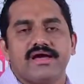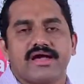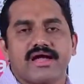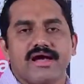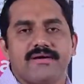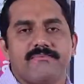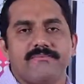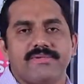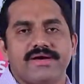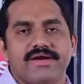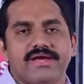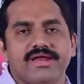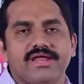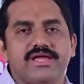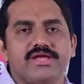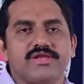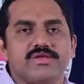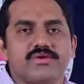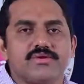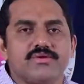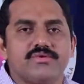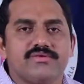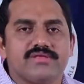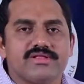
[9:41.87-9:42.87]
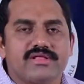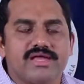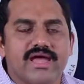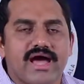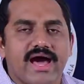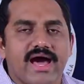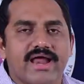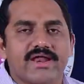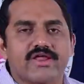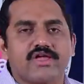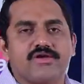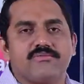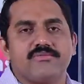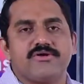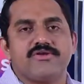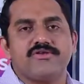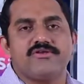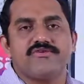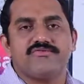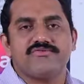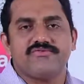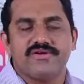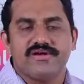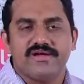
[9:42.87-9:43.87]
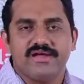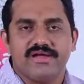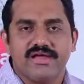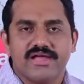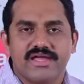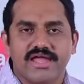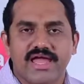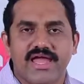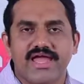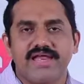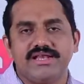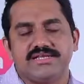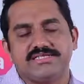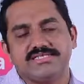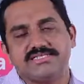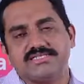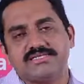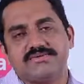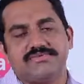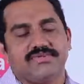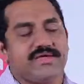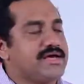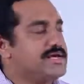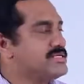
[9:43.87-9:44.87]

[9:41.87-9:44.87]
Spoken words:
comparing to the argument of Keynes.